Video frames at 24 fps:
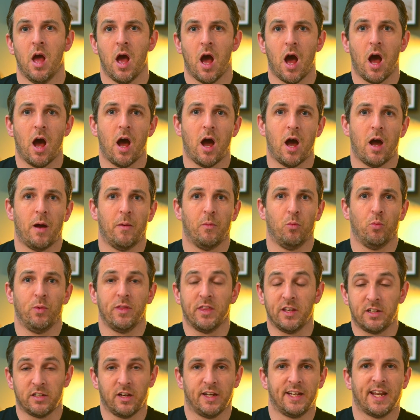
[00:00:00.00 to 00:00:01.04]
With
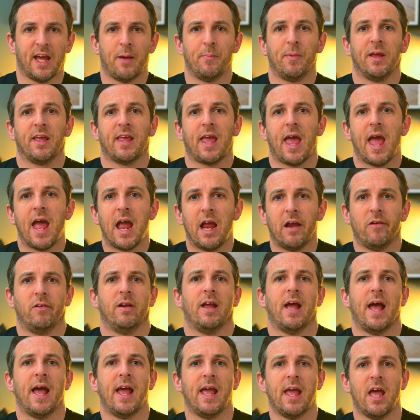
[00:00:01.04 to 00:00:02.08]
the dynamic
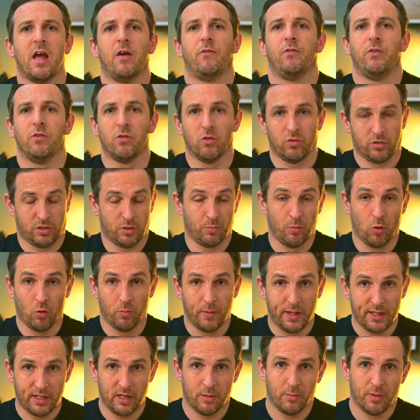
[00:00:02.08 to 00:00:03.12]
area AF, you've got small,
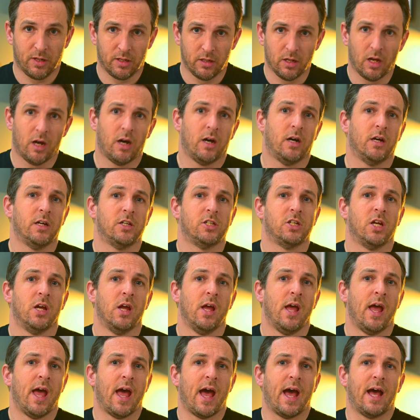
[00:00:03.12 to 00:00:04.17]
medium and large,
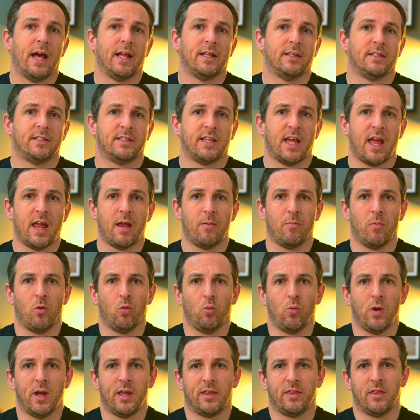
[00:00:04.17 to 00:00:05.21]
and
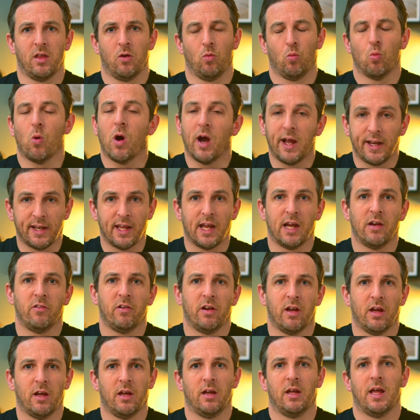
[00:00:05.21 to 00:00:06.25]
same with the wide
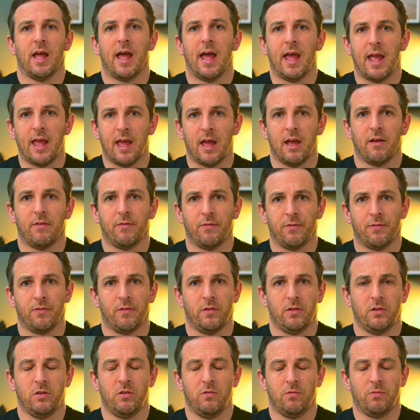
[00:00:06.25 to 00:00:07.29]
area AF.
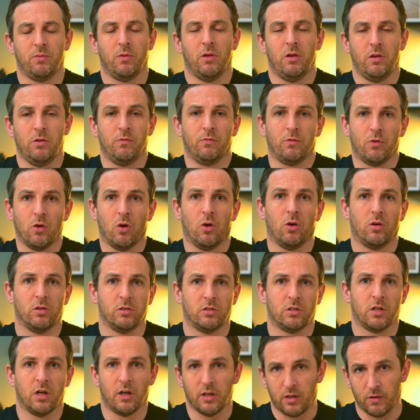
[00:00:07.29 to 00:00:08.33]
You've
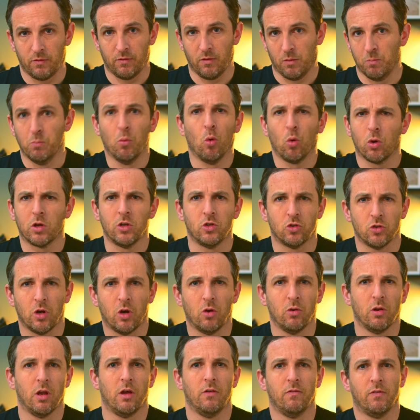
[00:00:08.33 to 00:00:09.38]
got kind of more
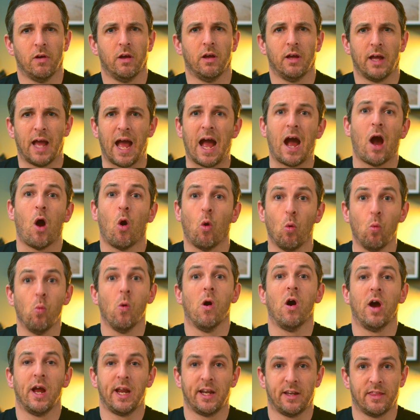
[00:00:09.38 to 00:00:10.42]
control over how
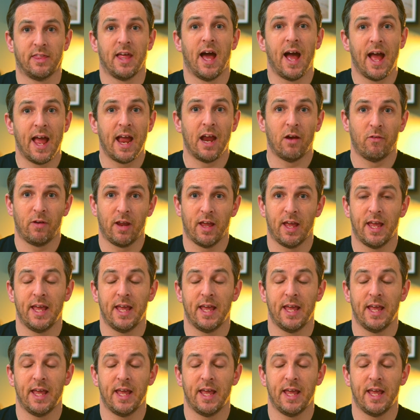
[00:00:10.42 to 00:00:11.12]
wide that area